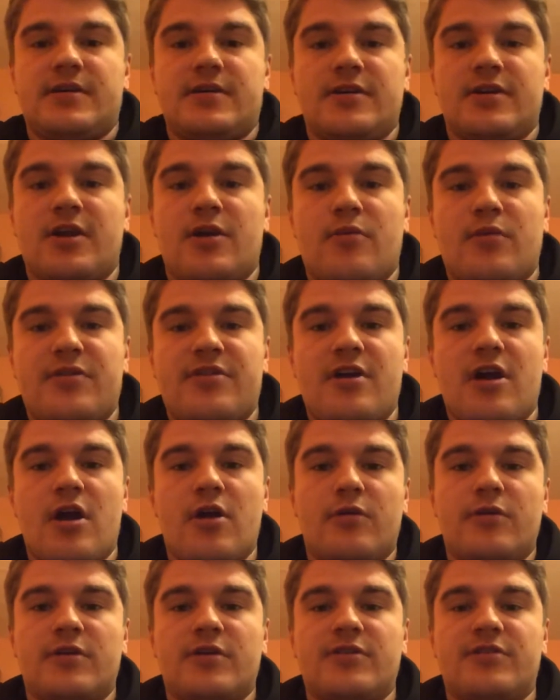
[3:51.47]
with the
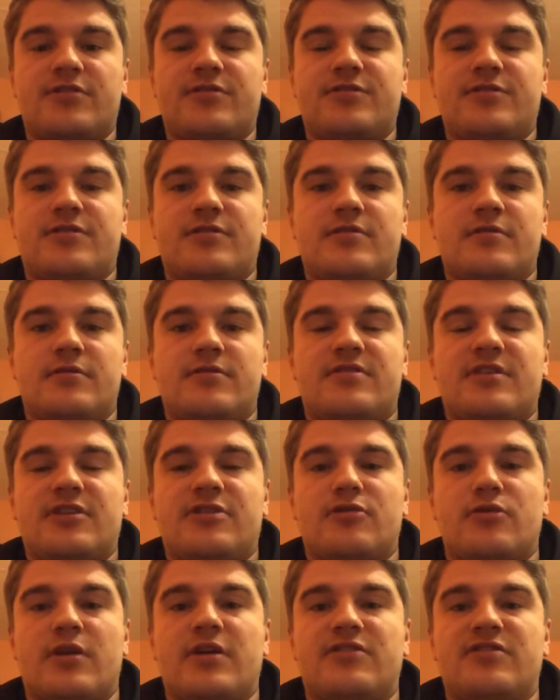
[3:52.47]
owner's
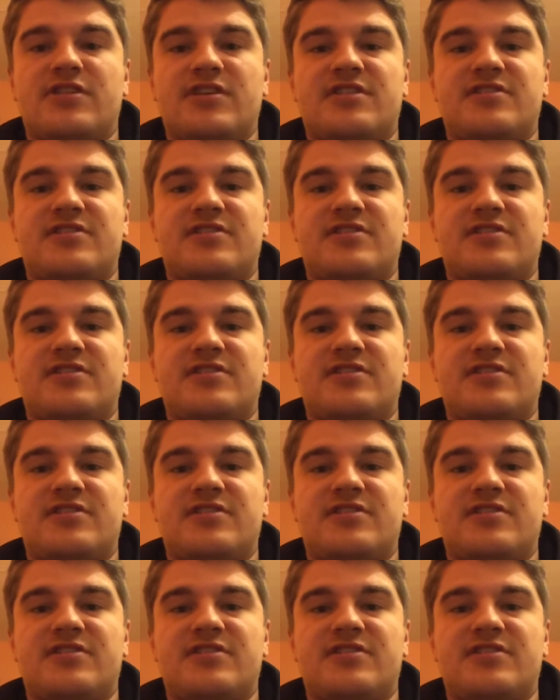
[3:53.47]
situation,